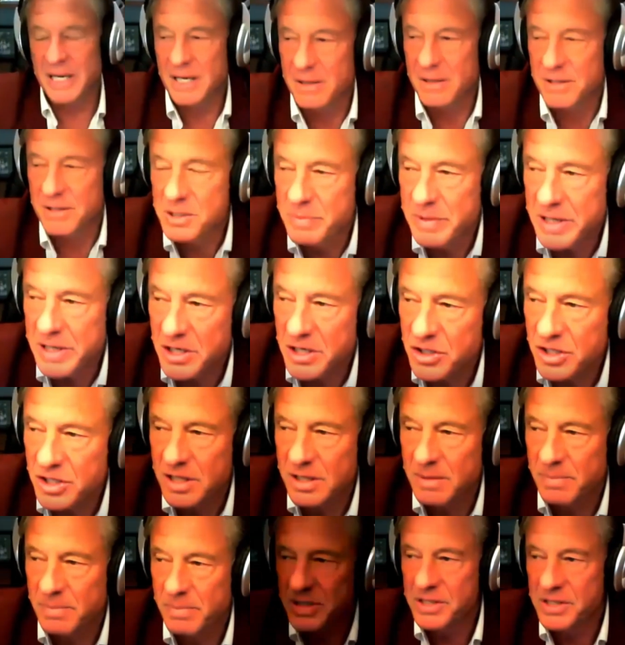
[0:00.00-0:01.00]
a speech at
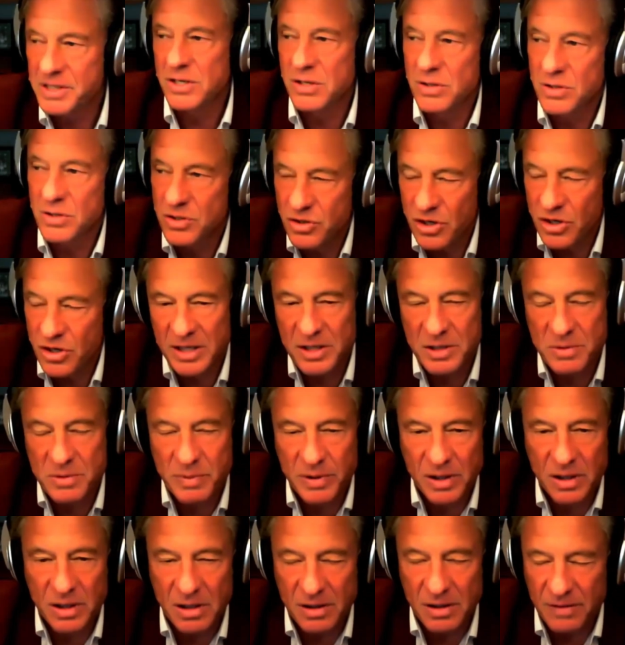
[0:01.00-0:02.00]
the BizNews News
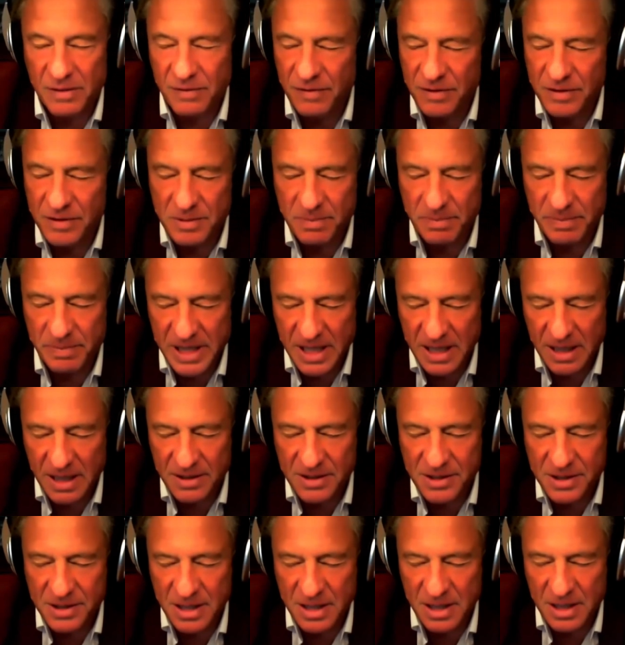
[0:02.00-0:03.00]
Drakensberg conference,
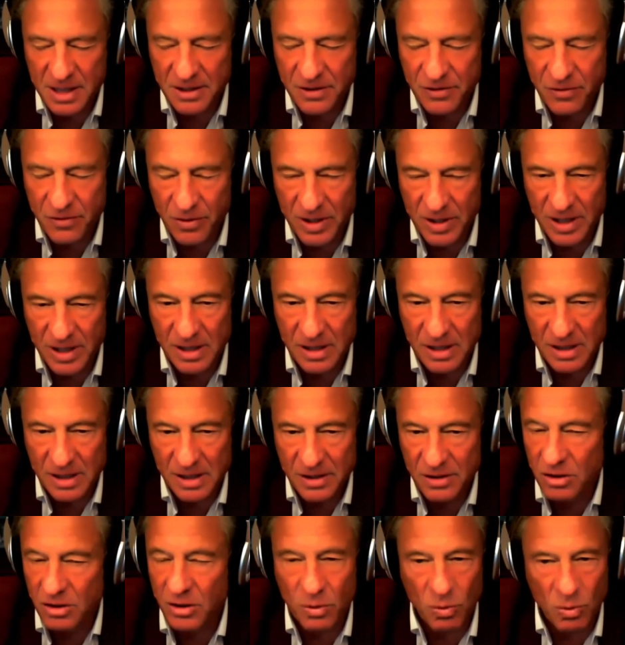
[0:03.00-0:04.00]
BNC three.
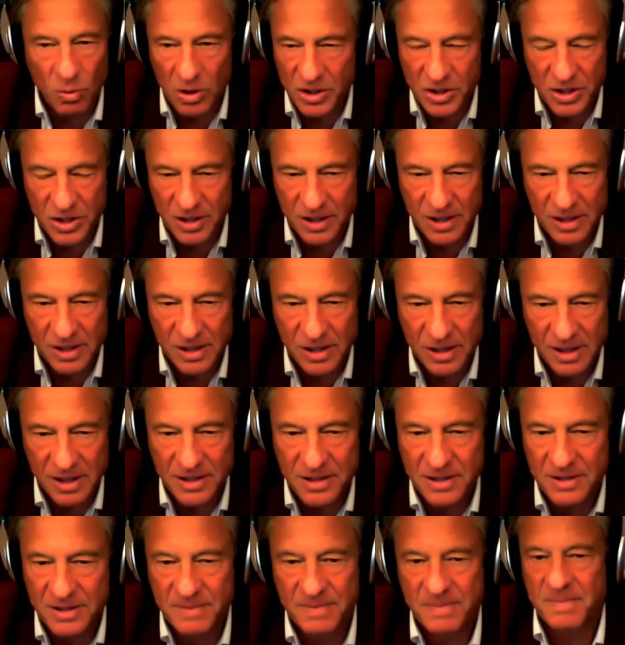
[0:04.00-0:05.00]
You got to watch it.
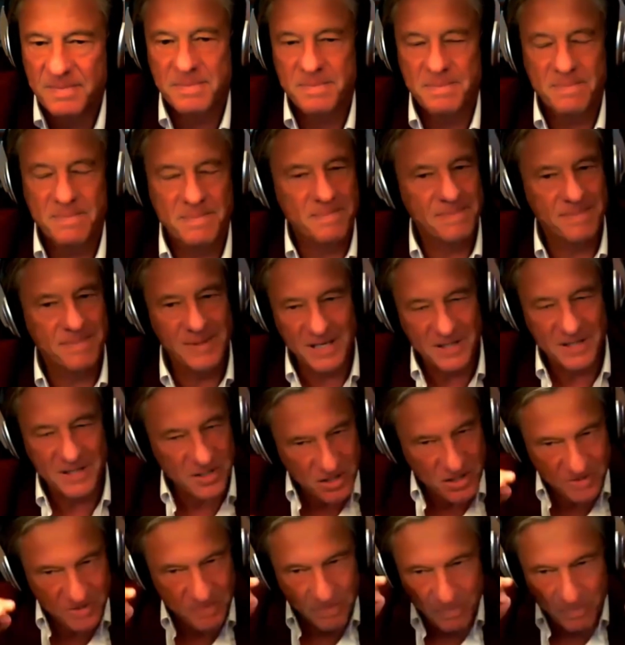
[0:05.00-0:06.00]
It's
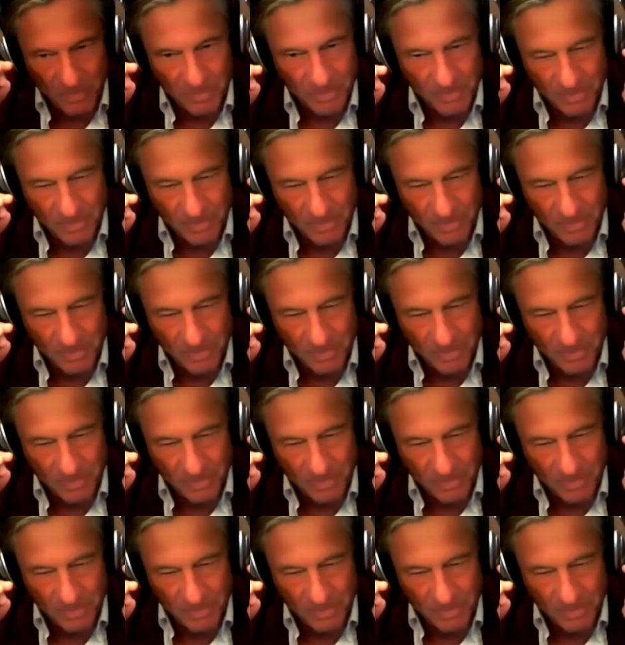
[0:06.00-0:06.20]
it's